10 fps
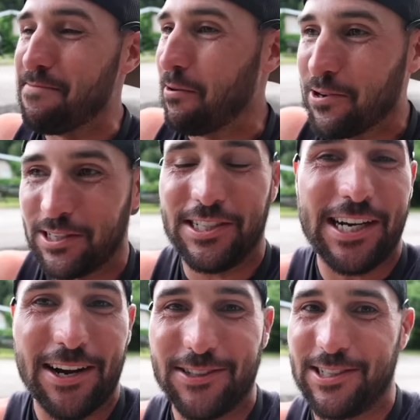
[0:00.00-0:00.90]
but we were
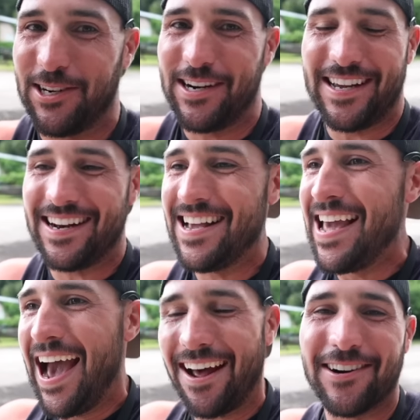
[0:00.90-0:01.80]
sheltered, and
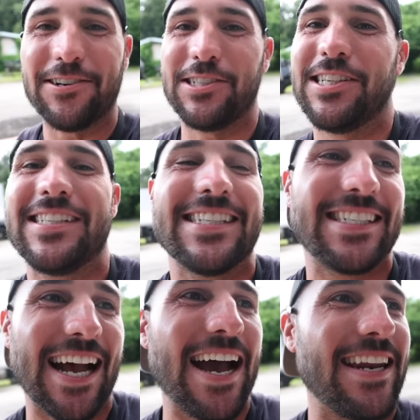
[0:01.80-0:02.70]
I don't know, it's just
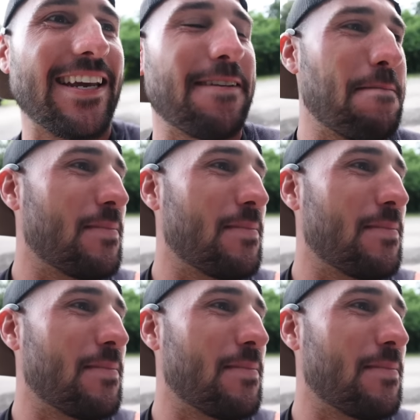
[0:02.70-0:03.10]
exciting.